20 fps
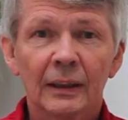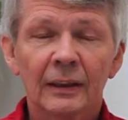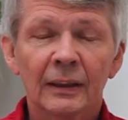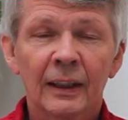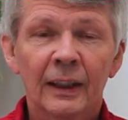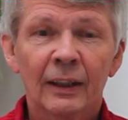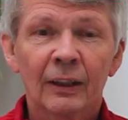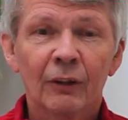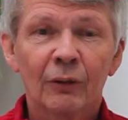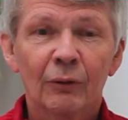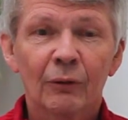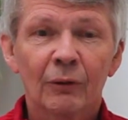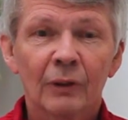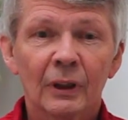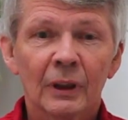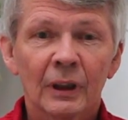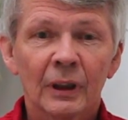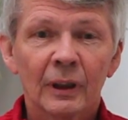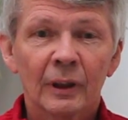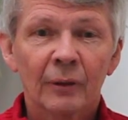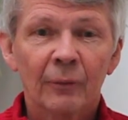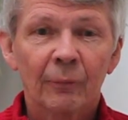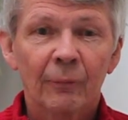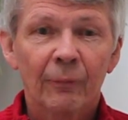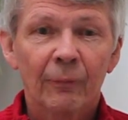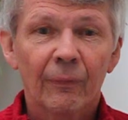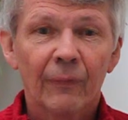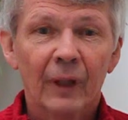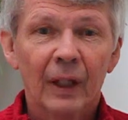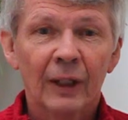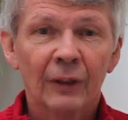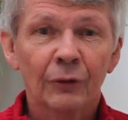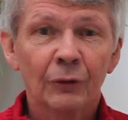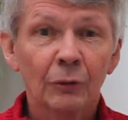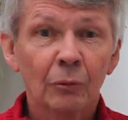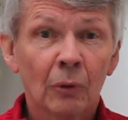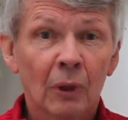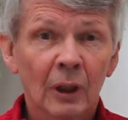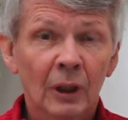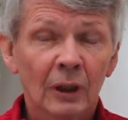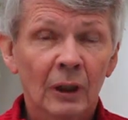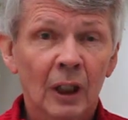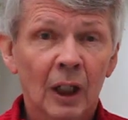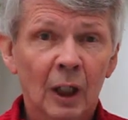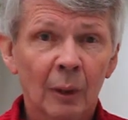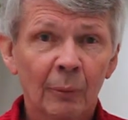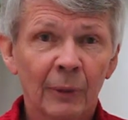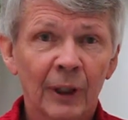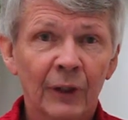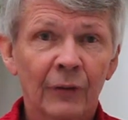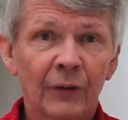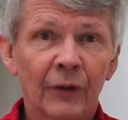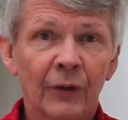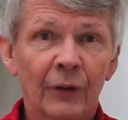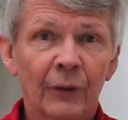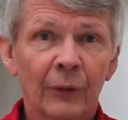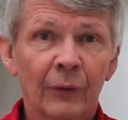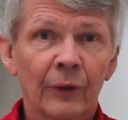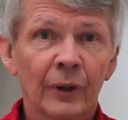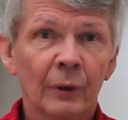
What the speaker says: Now, I do want to comment, though,